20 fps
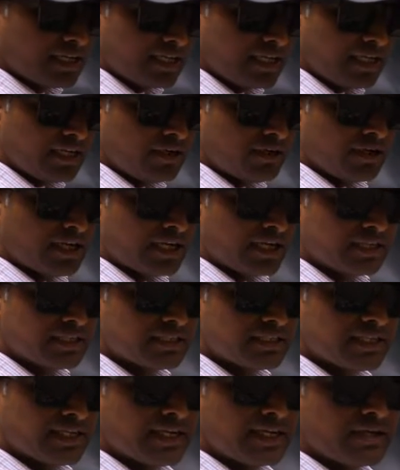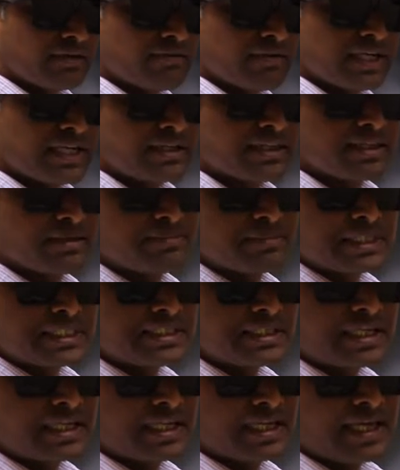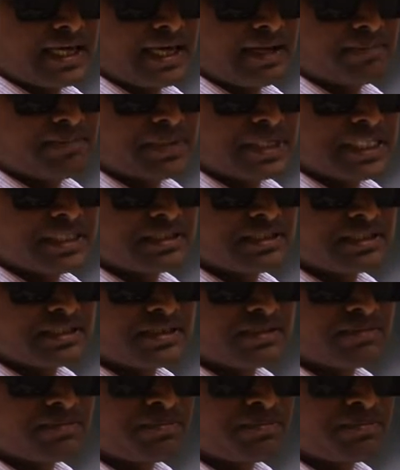Did you understand where the mistake happens?